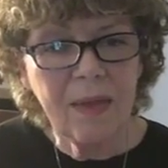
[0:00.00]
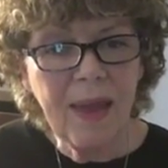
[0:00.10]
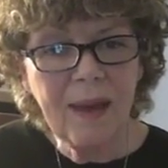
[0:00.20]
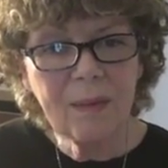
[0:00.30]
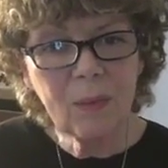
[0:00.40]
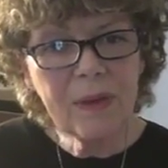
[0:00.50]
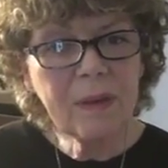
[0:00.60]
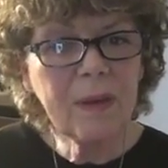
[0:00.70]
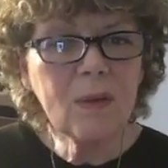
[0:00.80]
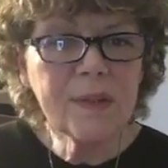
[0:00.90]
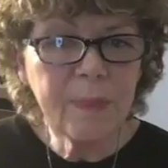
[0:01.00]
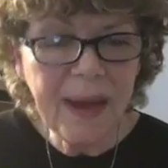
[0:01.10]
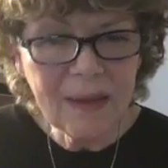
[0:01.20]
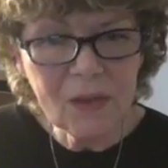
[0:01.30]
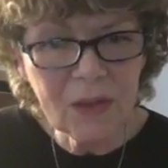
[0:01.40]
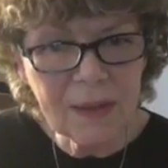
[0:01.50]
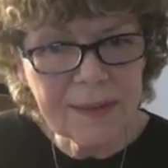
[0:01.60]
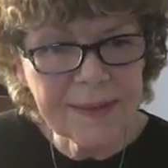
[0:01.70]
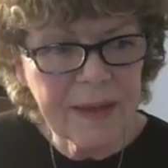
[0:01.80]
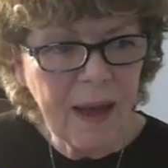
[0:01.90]
that with those
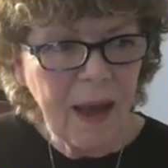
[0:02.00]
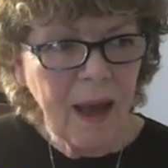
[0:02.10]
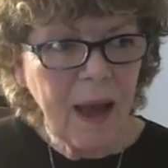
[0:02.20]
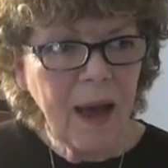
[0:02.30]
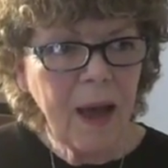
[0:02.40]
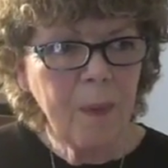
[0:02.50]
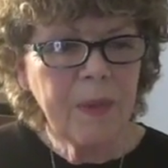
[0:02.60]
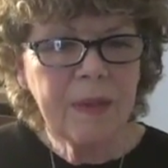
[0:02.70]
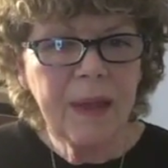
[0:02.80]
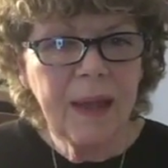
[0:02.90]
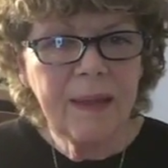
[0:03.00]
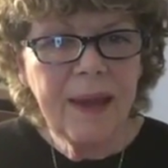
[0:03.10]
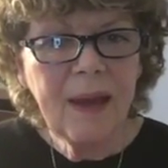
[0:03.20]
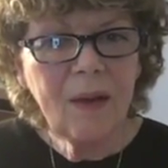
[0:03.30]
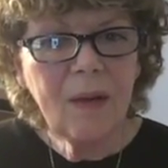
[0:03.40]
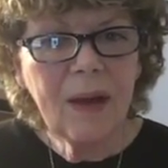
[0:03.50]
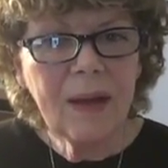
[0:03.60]
patients, their